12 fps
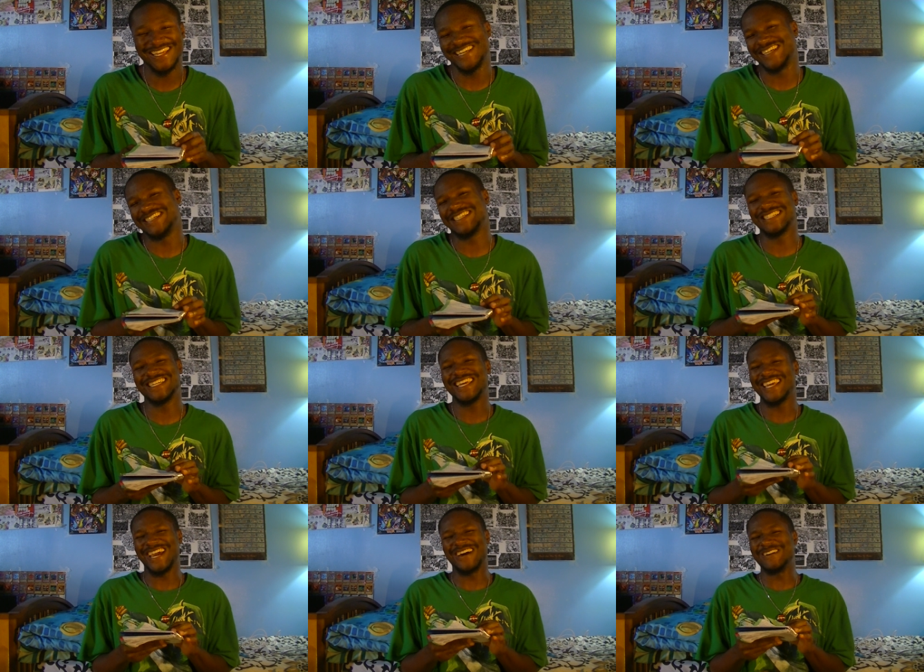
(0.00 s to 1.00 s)
I,
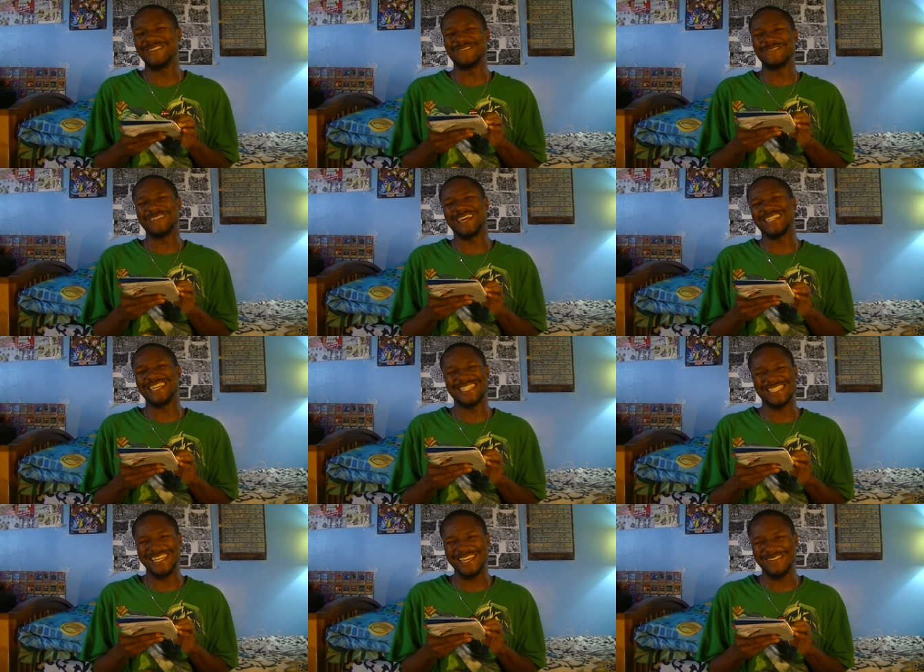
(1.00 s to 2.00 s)
I don't even feel like that's
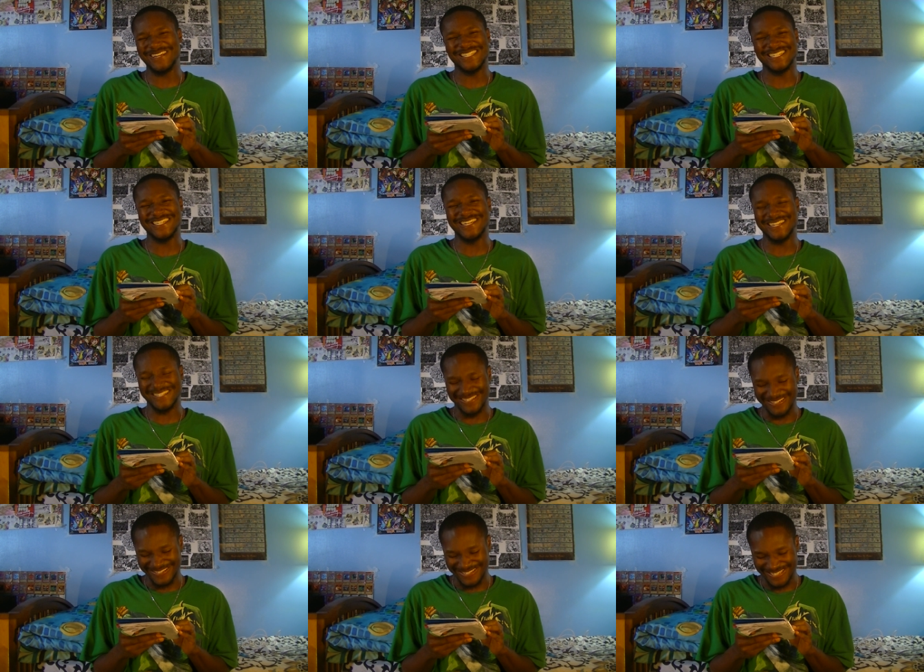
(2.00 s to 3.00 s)
safe. That's a good
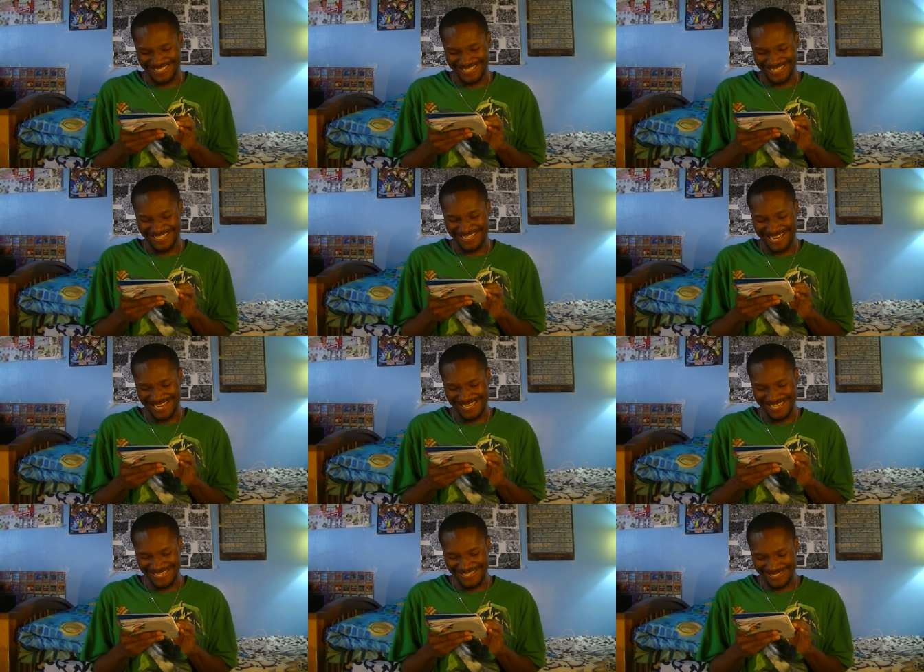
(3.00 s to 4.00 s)
uh, a good
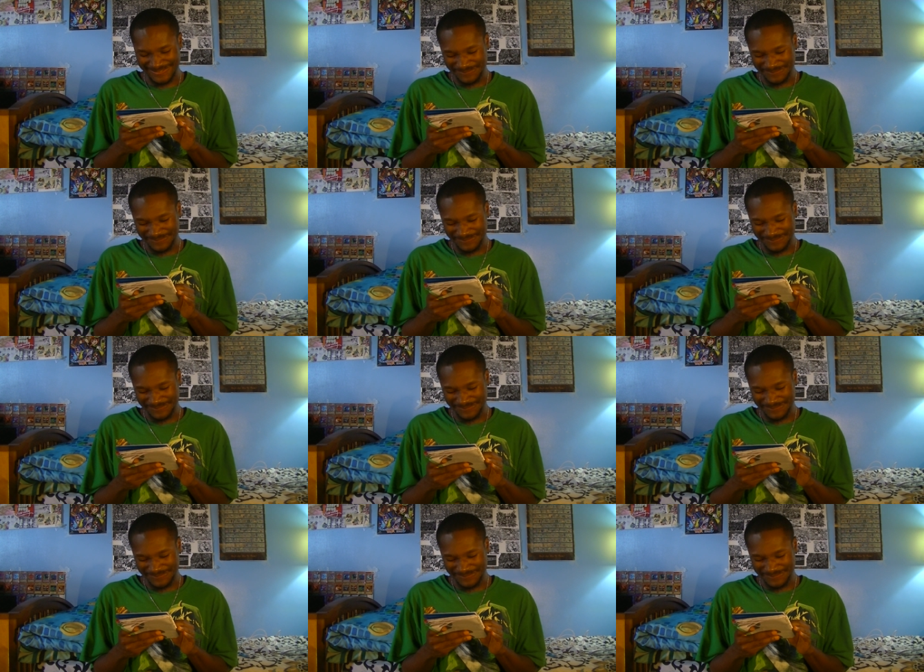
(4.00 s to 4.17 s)
idea.